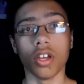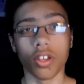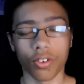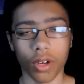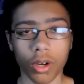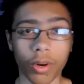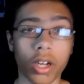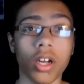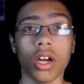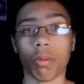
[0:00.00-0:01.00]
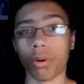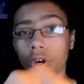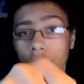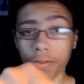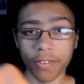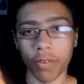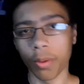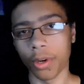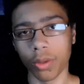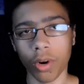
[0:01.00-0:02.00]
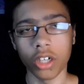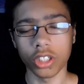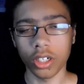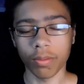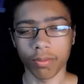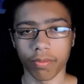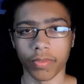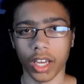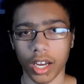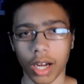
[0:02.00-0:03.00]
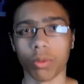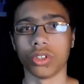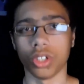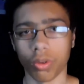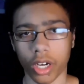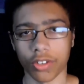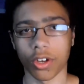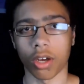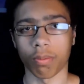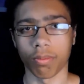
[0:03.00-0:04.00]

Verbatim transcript: So anyway, bro hoof to everybody watching, and I will see you next time.